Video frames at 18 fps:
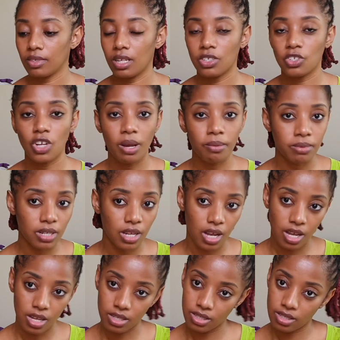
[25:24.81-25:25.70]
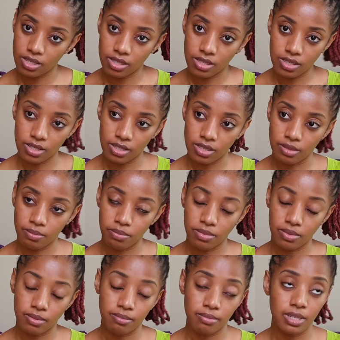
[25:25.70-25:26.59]
Job loss,
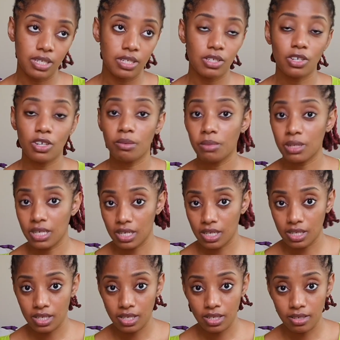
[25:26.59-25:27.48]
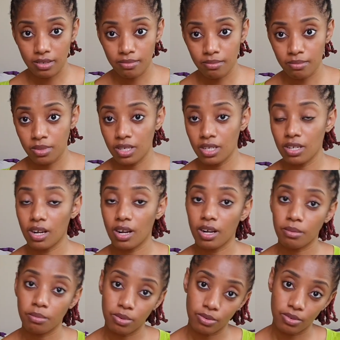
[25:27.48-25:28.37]
being terminated, being
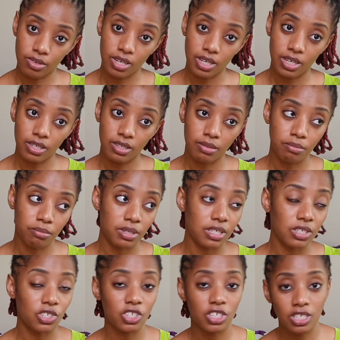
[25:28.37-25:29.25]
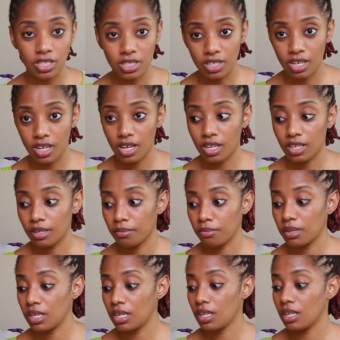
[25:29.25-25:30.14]
heartbroken, being cheated on,
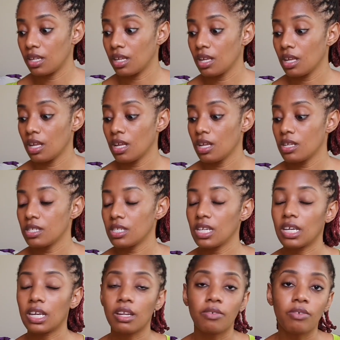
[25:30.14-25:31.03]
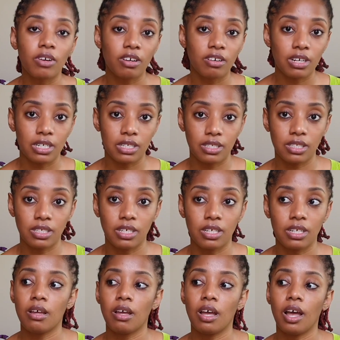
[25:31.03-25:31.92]
being taken for
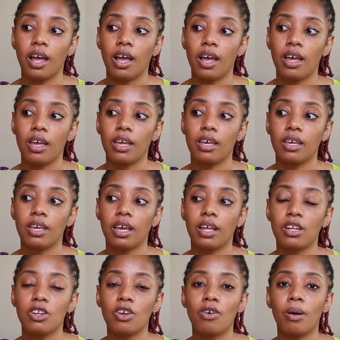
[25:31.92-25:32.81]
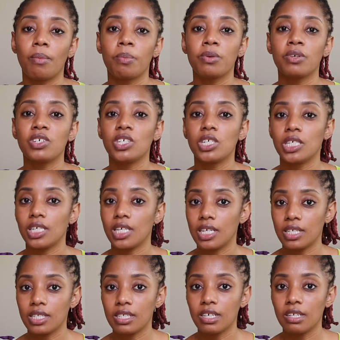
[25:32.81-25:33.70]
granted. I can now
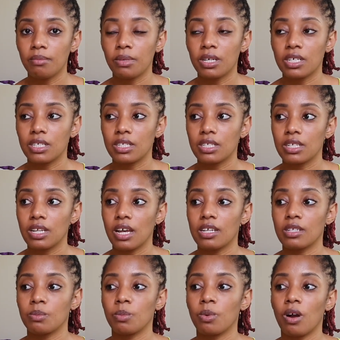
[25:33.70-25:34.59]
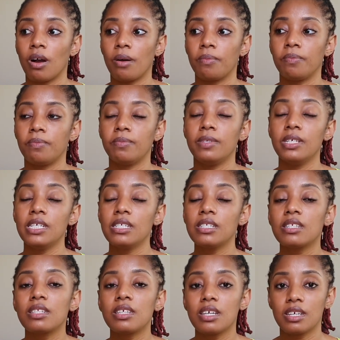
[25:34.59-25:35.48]
appreciate it because it has brought these
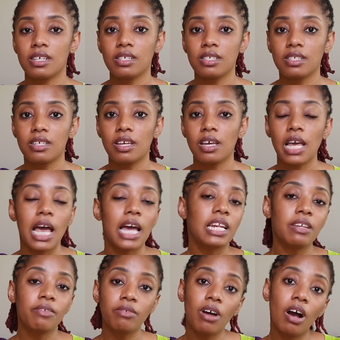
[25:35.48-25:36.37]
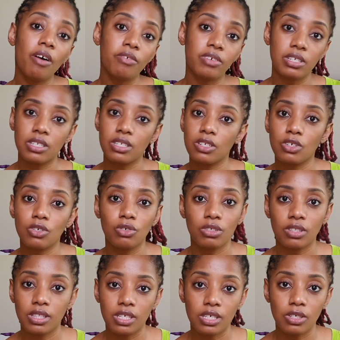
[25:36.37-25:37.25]
things, and even obviously the good
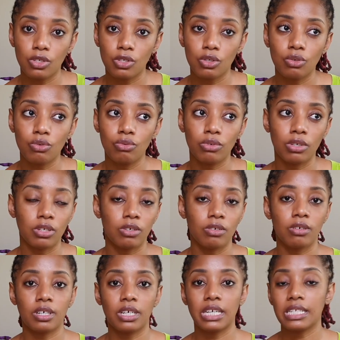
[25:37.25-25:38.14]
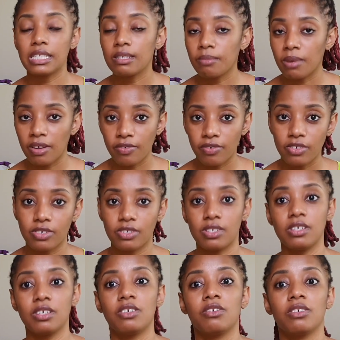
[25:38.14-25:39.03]
things too, you know, getting my first
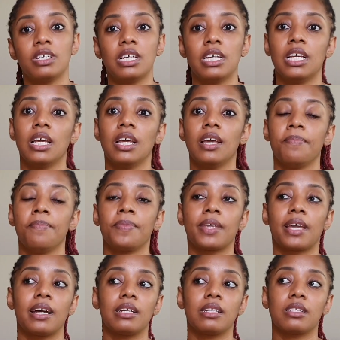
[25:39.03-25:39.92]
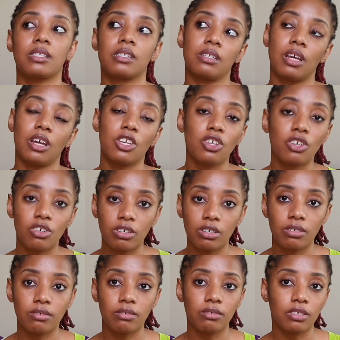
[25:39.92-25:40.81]
degree at a
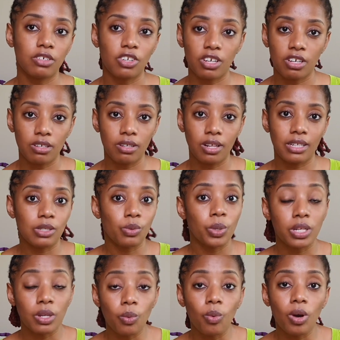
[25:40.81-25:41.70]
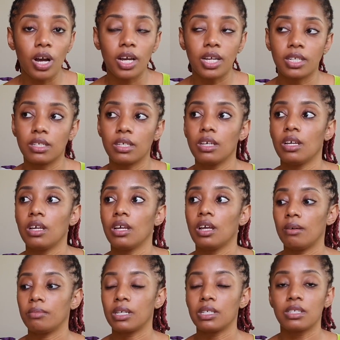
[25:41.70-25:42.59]
young, you know, at 21,
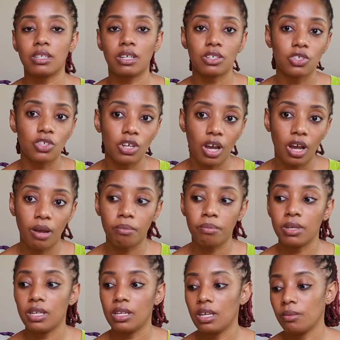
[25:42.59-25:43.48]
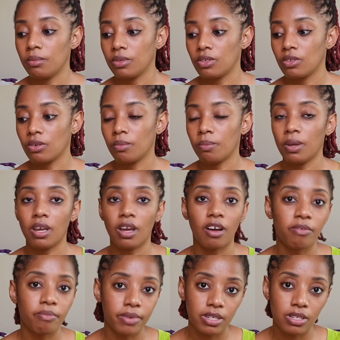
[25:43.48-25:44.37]
getting a job, being able to pay
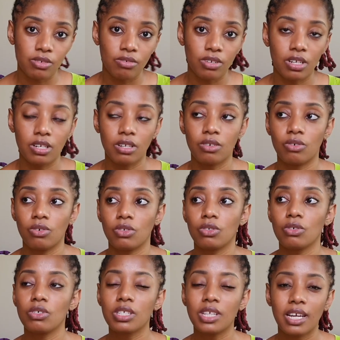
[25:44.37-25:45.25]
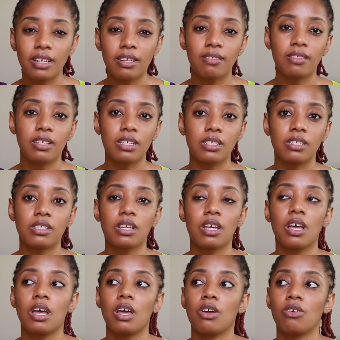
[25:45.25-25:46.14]
off my student loan, those kind of things
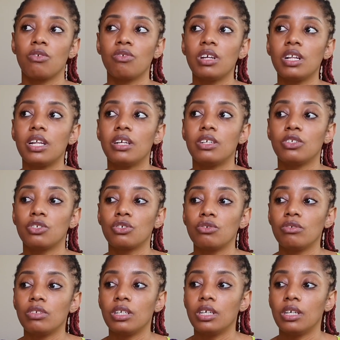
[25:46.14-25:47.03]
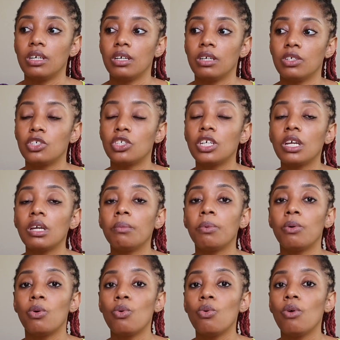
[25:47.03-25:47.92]
really and truly shape
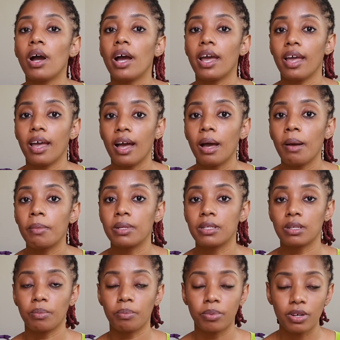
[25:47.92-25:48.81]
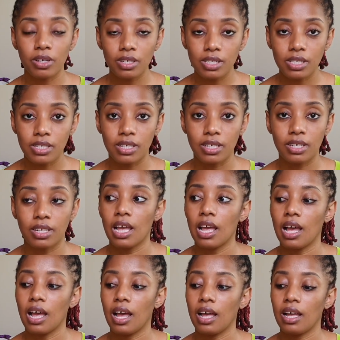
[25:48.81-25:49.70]
who I am as a person,
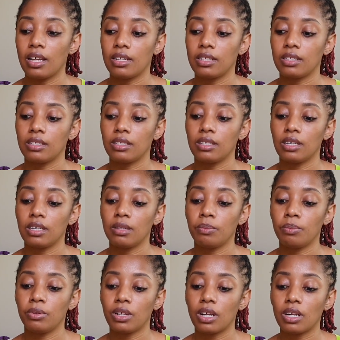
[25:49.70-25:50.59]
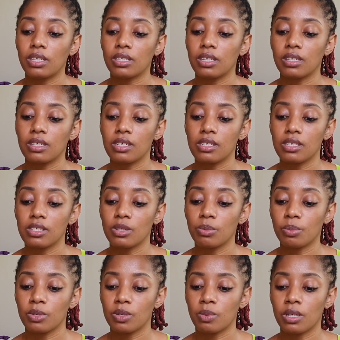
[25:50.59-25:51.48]
and it put a lot of things into
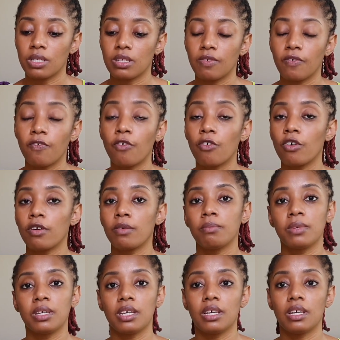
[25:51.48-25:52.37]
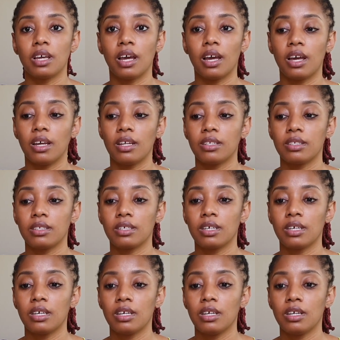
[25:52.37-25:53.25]
perspective for me. And
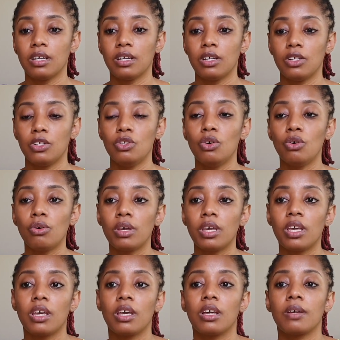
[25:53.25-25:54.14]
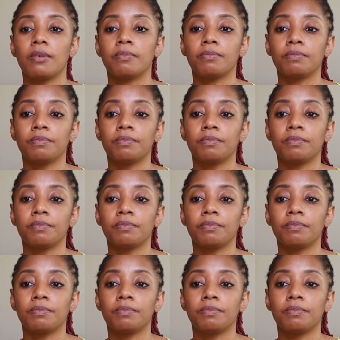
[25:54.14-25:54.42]
knowing